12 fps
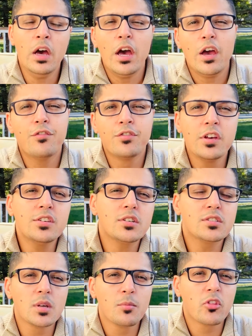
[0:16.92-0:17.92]
If these are
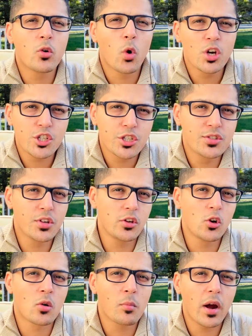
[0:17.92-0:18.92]
some of the questions in
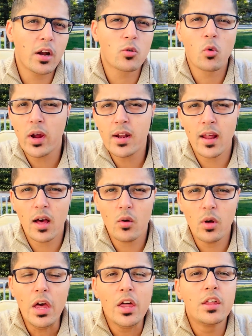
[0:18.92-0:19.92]
your mind right
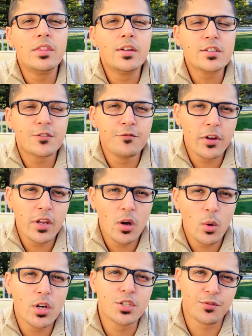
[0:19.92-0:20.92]
now, then this
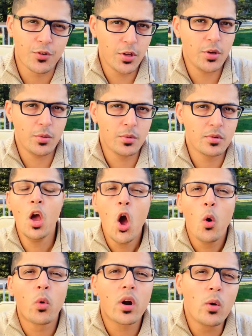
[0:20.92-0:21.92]
video is for you,
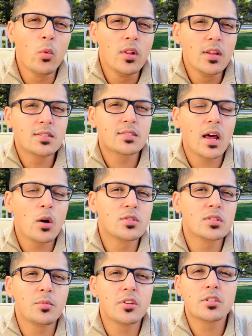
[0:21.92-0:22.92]
where I will list out
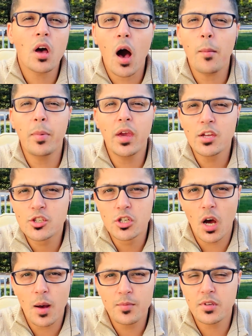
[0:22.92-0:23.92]
some of the top paying
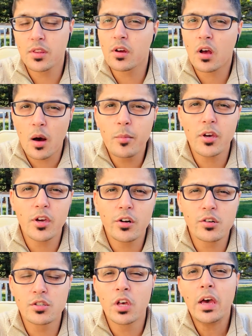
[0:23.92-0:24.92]
jobs in the coming
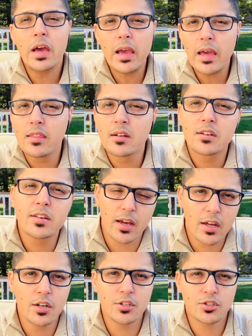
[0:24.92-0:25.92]
years in the
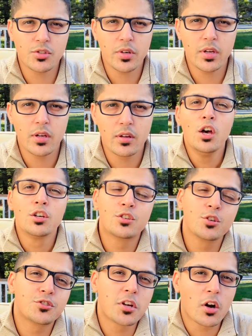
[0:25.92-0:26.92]
tech industry.
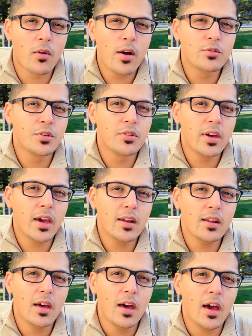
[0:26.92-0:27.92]
So stick around to the
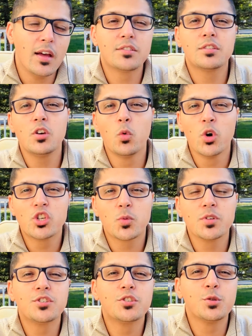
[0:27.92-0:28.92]
end and see which
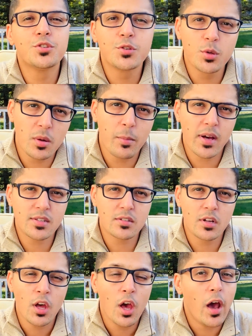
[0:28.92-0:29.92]
one suits you the
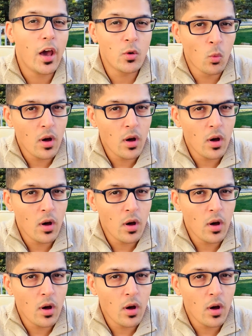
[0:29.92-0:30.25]
best, and